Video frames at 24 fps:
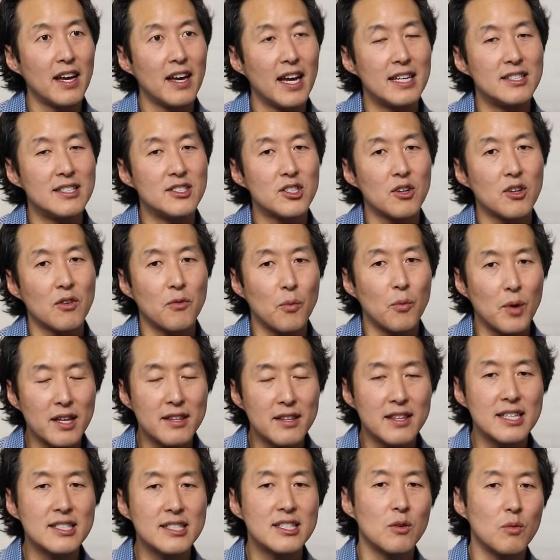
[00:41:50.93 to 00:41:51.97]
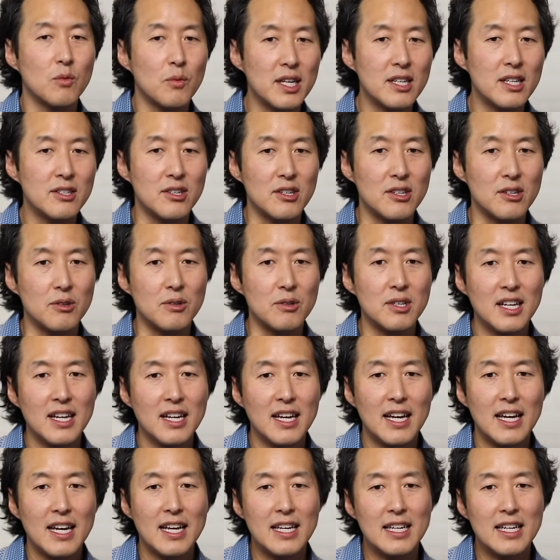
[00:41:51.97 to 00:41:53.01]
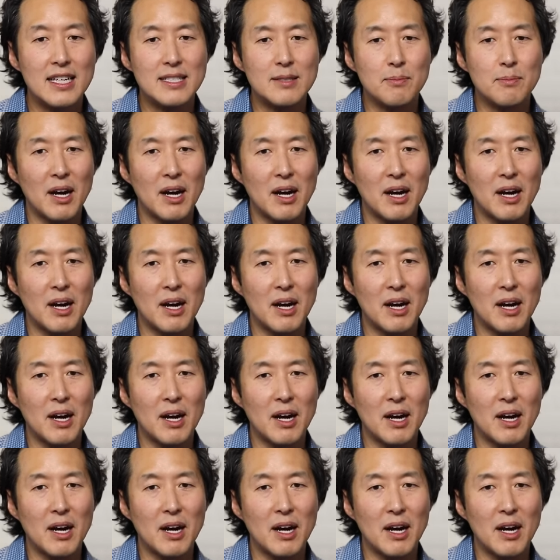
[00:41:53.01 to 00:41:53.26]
And so one of the things that we do is,